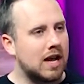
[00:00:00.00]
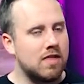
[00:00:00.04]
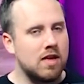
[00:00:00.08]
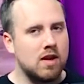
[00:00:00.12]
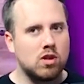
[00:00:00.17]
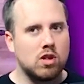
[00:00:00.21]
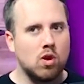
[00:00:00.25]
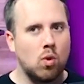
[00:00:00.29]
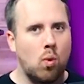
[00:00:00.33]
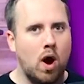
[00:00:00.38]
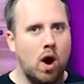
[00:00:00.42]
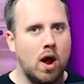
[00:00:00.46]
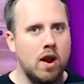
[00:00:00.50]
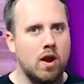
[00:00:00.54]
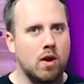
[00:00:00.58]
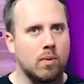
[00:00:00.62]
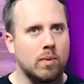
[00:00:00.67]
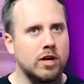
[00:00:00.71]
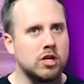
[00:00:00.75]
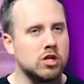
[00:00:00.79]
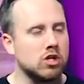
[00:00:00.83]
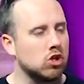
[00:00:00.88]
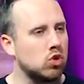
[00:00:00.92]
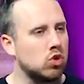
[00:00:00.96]
I think the one
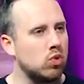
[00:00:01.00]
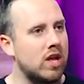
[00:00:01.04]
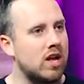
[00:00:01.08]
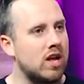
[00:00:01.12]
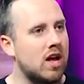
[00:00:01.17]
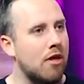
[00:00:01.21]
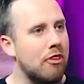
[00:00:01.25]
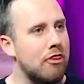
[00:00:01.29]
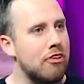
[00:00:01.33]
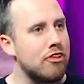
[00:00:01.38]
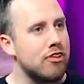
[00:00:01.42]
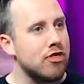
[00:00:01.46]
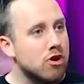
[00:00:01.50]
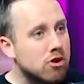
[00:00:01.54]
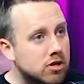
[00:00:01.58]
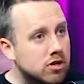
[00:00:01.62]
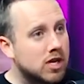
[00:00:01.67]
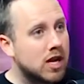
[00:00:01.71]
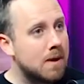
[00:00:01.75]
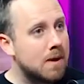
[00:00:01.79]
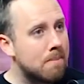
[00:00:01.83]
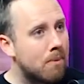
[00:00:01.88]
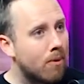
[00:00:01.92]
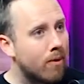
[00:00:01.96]
original tweet got
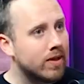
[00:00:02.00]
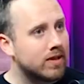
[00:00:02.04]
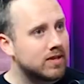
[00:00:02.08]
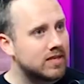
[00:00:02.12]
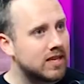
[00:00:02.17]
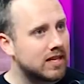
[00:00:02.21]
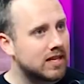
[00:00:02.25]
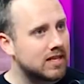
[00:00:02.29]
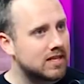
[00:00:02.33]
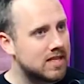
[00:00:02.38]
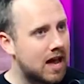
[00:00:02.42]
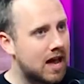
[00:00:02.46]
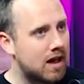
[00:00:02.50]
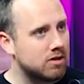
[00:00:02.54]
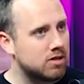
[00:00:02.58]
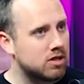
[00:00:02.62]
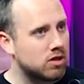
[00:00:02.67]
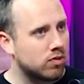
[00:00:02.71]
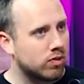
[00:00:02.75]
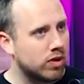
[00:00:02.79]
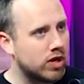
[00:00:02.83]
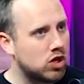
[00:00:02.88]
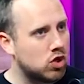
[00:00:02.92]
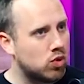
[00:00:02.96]
13.6
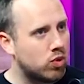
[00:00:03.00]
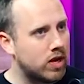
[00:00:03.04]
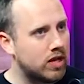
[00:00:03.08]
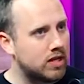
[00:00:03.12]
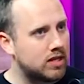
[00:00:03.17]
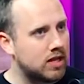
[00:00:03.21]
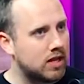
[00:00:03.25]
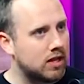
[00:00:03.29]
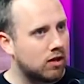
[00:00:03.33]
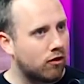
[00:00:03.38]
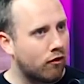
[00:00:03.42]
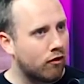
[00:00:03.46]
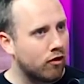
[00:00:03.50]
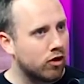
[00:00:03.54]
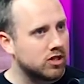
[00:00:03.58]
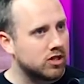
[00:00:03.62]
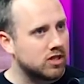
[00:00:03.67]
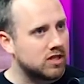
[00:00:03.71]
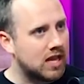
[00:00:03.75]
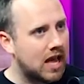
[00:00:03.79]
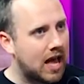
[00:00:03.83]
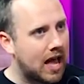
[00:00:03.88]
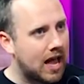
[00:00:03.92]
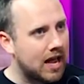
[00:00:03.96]
thousand retweets in its
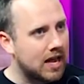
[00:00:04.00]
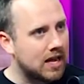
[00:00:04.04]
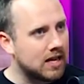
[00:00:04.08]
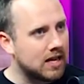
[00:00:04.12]
first day.